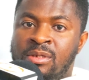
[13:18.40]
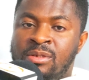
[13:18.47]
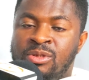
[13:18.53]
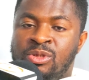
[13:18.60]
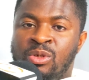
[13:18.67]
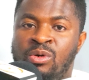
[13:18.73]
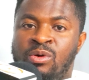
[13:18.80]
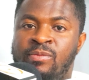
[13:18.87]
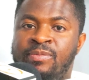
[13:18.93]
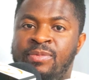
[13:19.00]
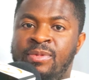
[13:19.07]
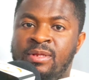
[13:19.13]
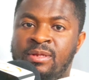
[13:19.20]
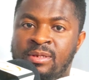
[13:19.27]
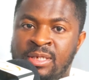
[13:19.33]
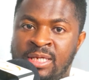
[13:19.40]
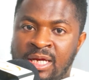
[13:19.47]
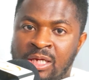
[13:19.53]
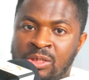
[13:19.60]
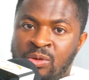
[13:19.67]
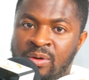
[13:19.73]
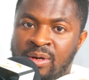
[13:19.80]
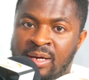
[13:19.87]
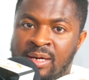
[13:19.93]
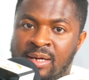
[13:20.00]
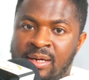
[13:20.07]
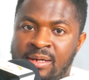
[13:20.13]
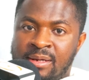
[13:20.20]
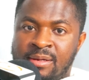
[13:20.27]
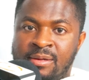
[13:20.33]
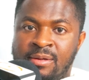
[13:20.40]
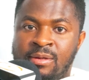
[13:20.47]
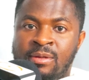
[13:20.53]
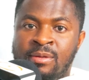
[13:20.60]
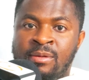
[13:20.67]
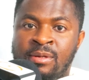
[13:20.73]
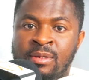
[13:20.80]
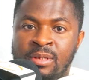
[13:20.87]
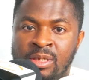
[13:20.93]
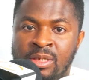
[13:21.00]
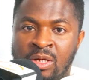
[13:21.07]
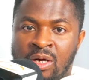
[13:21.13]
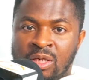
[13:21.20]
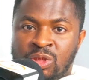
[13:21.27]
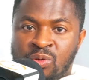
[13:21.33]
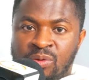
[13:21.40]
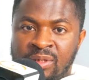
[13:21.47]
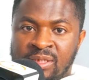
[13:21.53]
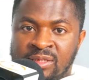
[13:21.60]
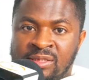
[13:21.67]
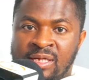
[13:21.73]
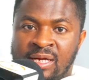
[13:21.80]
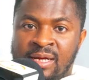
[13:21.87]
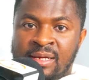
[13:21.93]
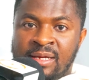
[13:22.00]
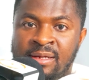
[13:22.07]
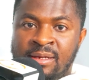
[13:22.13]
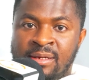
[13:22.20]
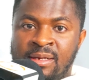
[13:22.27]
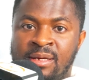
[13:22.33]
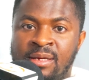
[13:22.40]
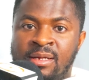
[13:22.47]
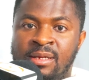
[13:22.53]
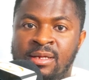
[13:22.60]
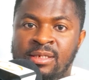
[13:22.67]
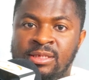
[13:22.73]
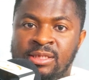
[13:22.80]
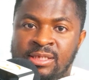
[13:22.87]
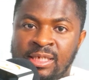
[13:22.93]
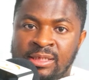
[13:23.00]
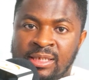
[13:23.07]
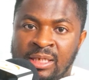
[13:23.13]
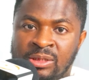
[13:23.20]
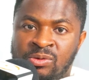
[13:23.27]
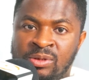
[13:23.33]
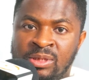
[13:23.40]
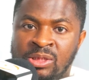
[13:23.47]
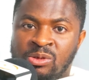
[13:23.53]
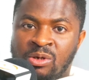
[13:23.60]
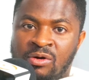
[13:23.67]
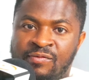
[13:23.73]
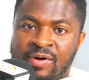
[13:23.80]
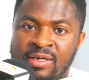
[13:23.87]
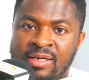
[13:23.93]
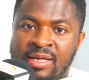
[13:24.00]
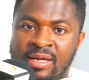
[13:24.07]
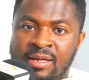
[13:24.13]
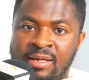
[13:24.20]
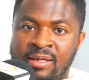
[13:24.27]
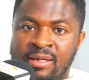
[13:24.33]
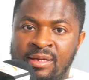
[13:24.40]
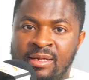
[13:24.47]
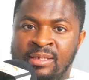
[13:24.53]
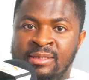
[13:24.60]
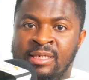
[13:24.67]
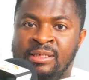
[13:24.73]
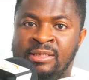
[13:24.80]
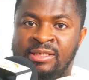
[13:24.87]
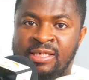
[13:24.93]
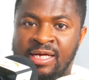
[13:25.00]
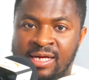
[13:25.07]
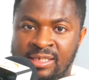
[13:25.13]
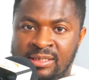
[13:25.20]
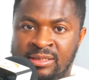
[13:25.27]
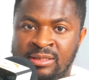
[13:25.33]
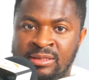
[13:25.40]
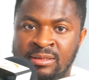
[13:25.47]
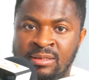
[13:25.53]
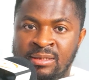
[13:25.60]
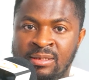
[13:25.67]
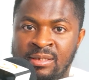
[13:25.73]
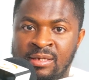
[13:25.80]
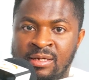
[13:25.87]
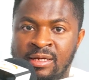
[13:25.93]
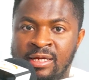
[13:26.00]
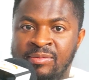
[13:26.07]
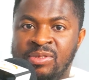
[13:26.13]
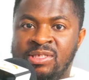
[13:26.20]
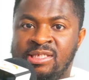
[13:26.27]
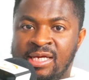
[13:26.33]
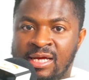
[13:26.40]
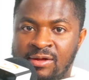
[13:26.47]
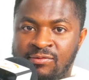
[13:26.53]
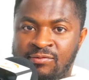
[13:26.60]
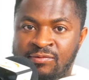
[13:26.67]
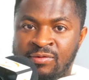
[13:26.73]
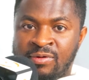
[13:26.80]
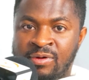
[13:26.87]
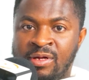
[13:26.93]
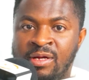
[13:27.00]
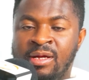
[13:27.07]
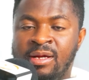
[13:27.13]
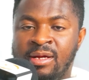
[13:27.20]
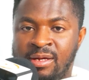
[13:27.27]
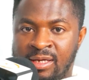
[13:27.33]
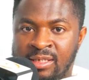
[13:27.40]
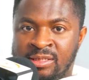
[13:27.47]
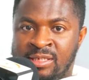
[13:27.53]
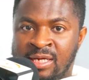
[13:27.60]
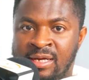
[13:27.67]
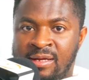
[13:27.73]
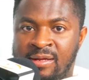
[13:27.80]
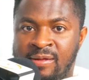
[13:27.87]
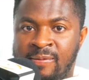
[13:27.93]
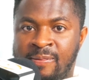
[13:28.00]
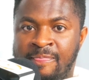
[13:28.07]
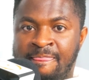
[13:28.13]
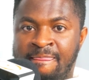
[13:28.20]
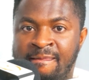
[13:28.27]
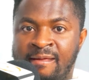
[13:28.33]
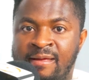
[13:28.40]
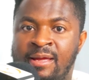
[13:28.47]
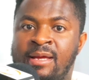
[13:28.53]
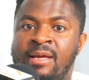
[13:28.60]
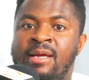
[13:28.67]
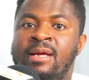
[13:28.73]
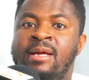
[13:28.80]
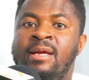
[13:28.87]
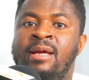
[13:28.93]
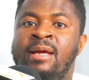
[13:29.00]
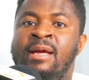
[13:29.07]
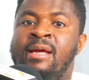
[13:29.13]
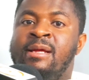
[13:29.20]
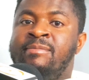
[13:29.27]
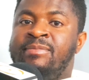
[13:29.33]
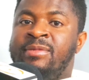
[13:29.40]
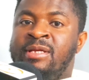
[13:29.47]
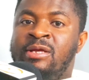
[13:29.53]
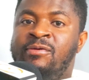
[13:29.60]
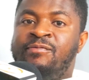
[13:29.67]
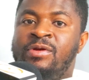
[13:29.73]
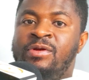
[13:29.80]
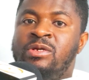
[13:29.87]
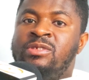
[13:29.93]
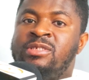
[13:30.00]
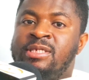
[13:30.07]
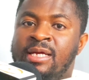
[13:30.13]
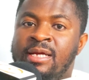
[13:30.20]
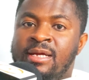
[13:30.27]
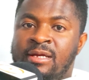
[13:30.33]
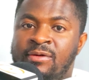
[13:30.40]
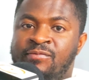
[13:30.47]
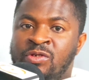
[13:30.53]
So here you are, your attorney is there, state attorney is over there, and the judge himself is there. And if you said